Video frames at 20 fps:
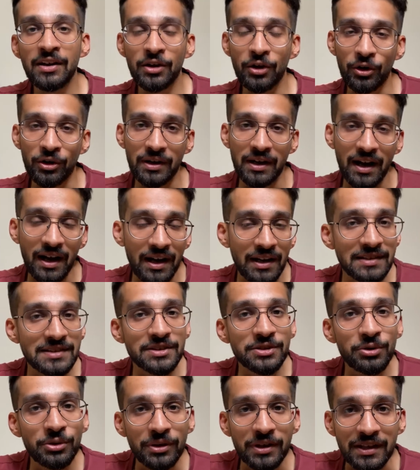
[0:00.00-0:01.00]
or
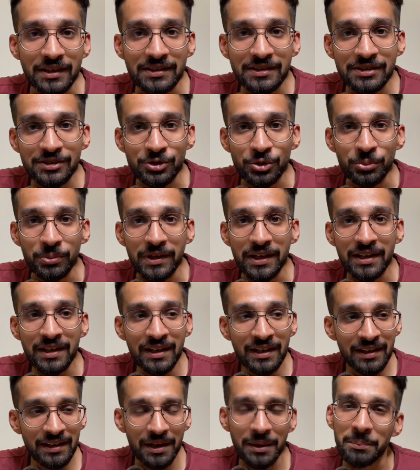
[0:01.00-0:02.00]
ask your kids to
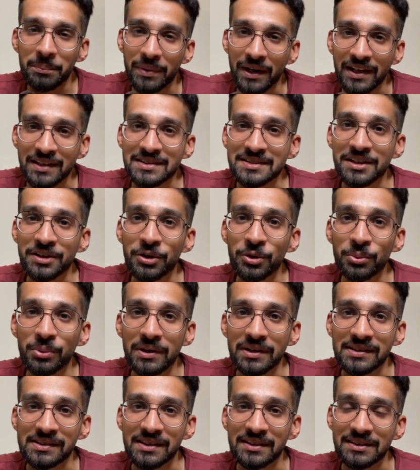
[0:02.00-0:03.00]
be compassionate
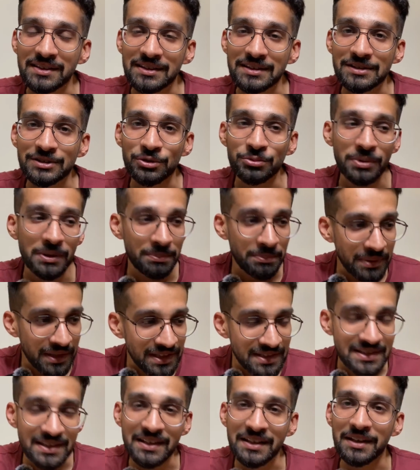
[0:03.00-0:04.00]
towards others, to be
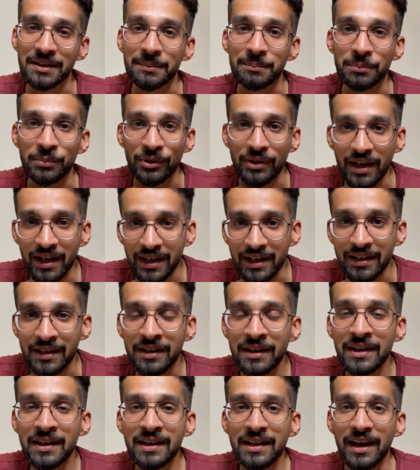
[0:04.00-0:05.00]
patient and polite,